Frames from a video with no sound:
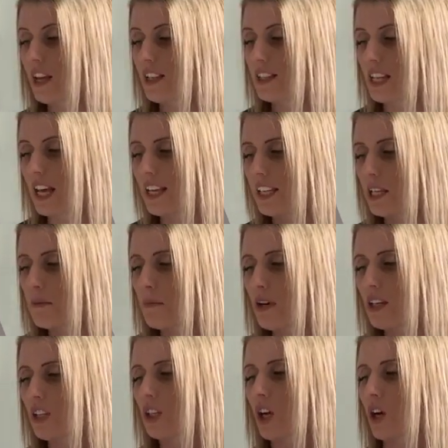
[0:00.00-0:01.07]
"Take in
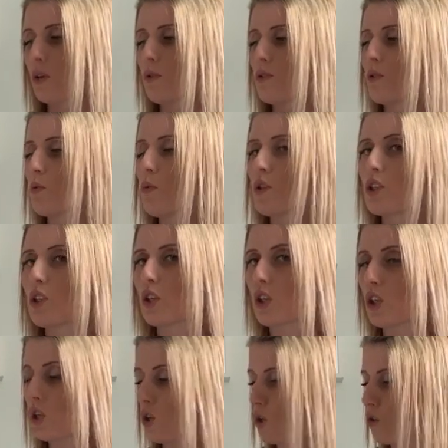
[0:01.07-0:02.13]
my goat? What a
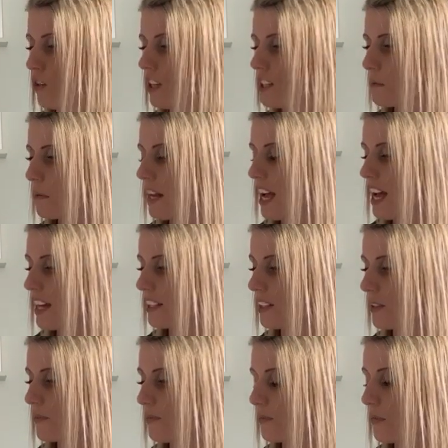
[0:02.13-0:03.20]
curious
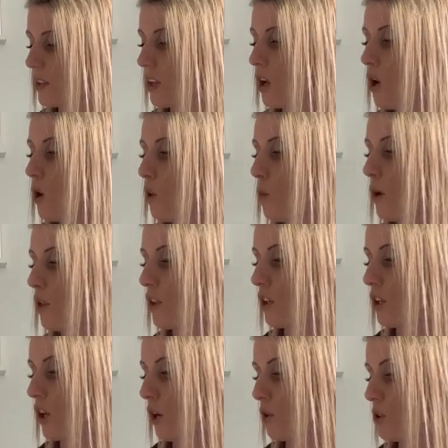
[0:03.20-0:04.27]
plan." Well, the
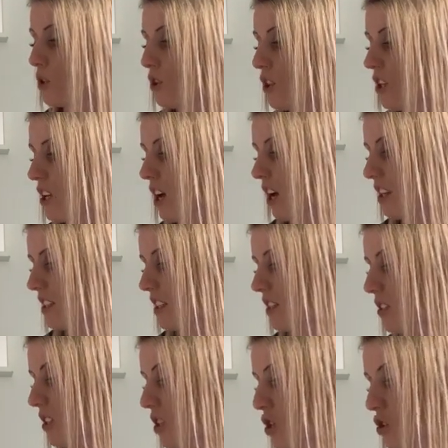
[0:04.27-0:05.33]
goat chewed the
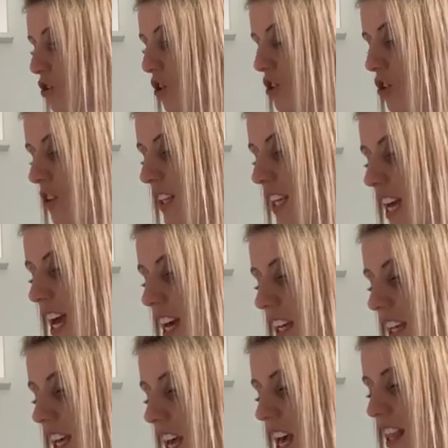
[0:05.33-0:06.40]
curtains and trod on the
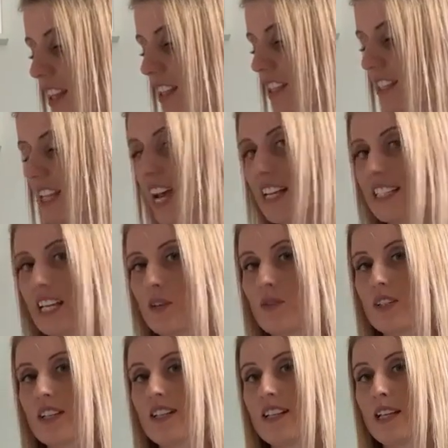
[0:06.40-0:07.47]
egg, then sat down
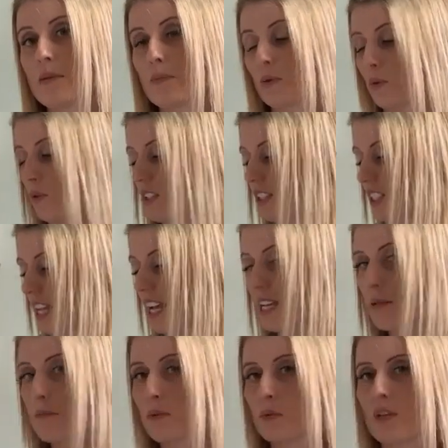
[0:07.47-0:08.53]
to nibble the
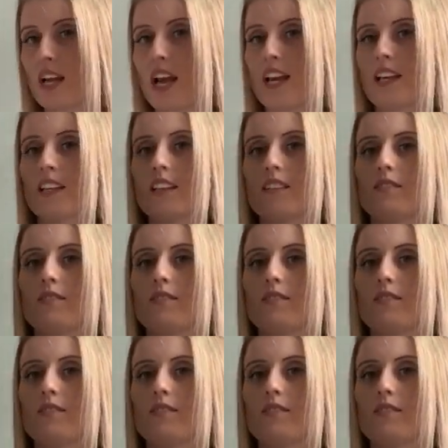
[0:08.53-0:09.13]
table leg.